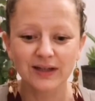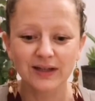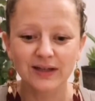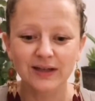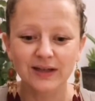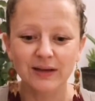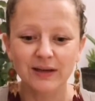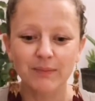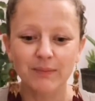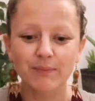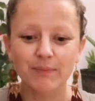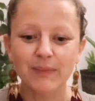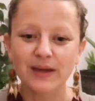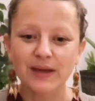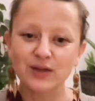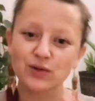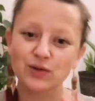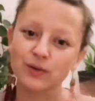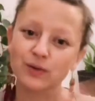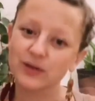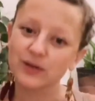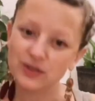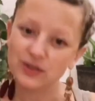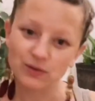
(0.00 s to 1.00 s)
make sure
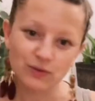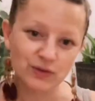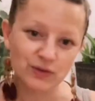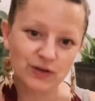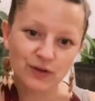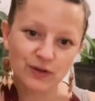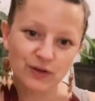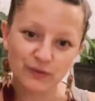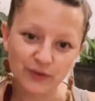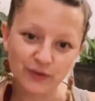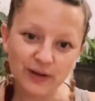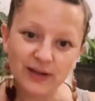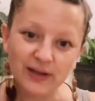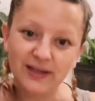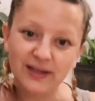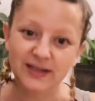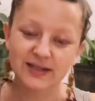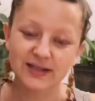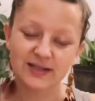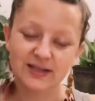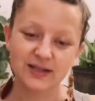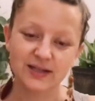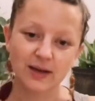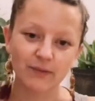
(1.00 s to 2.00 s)
our children don't feel any
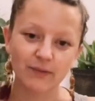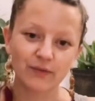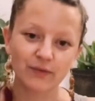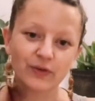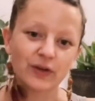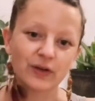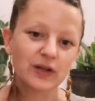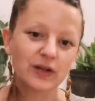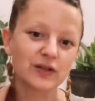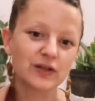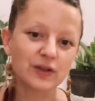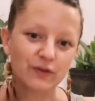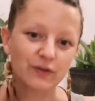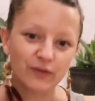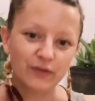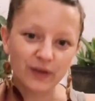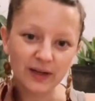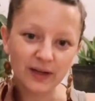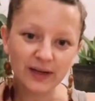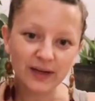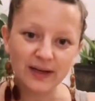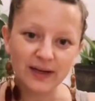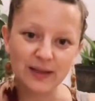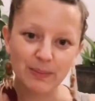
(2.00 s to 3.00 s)
discomfort and don't feel
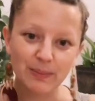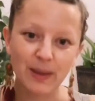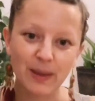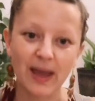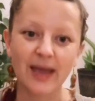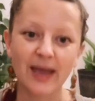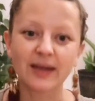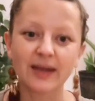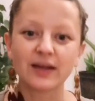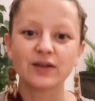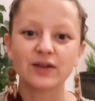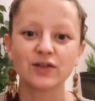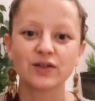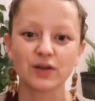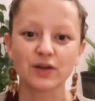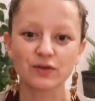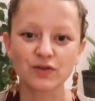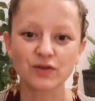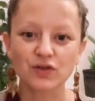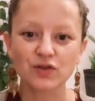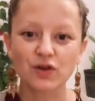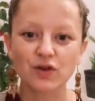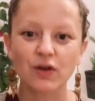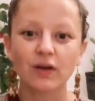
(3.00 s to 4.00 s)
any pain and don't
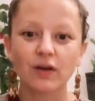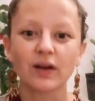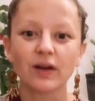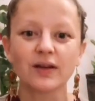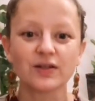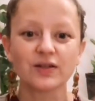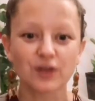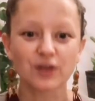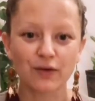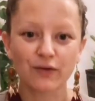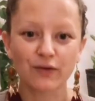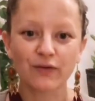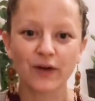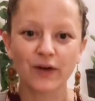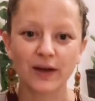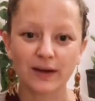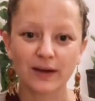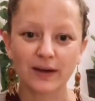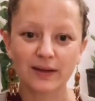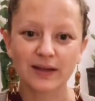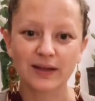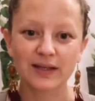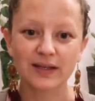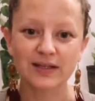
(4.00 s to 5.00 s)
struggle and don't find
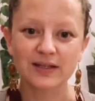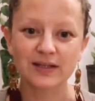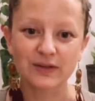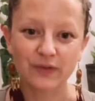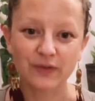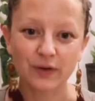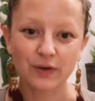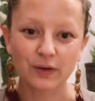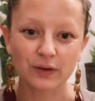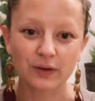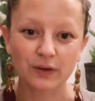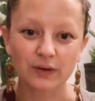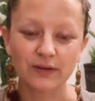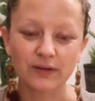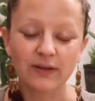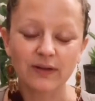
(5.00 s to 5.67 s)
things difficult.